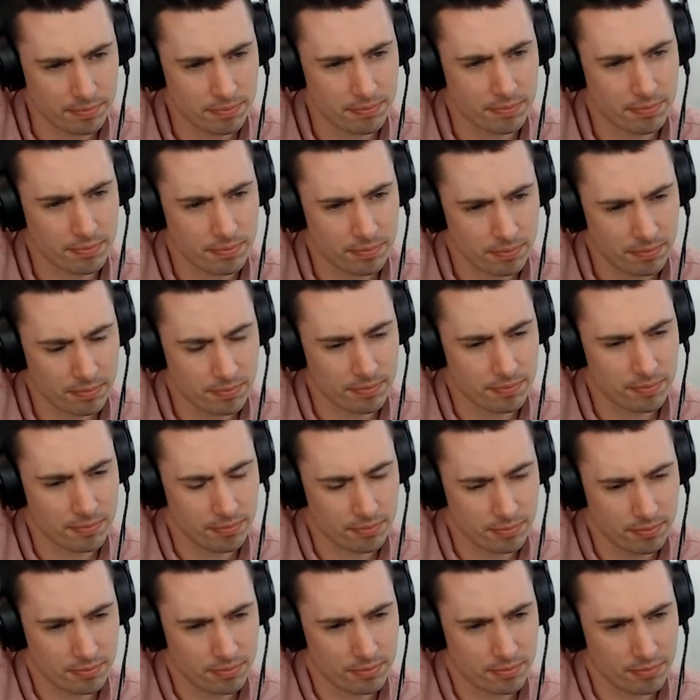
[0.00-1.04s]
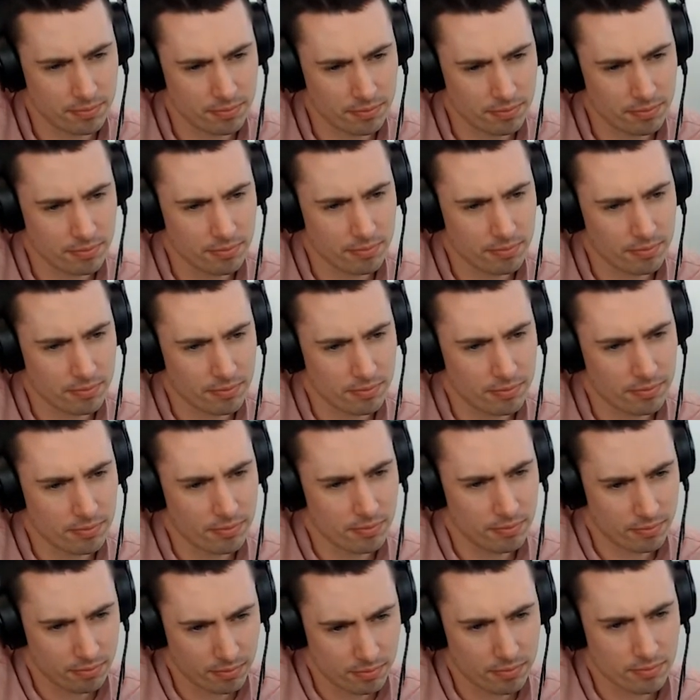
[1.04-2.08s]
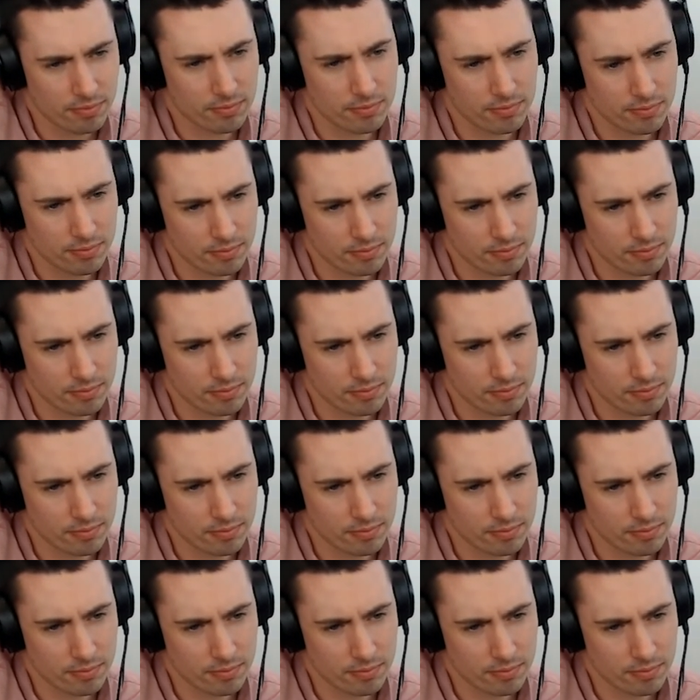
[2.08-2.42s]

This person isn't speaking.